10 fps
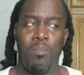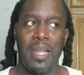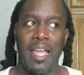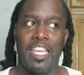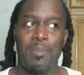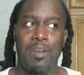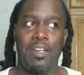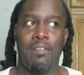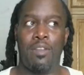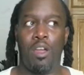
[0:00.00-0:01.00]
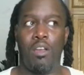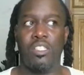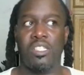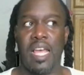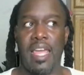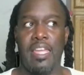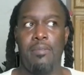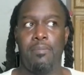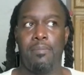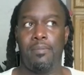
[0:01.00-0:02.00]
We in the Black community have lost
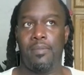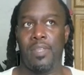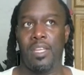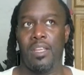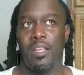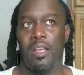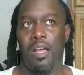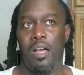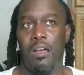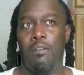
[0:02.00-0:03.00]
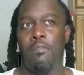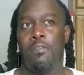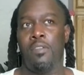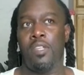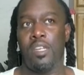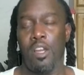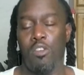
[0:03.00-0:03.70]
sight of